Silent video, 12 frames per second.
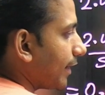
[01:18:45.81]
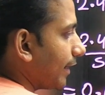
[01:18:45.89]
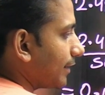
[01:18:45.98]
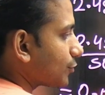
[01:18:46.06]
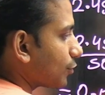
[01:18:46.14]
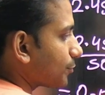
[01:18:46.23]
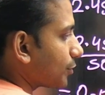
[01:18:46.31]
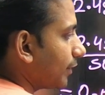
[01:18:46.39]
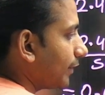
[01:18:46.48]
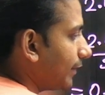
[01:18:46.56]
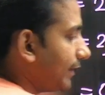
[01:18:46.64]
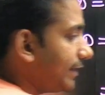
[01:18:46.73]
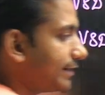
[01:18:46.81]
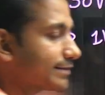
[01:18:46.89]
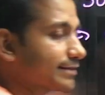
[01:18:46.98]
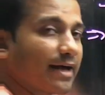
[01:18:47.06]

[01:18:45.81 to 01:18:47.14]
Hence option D is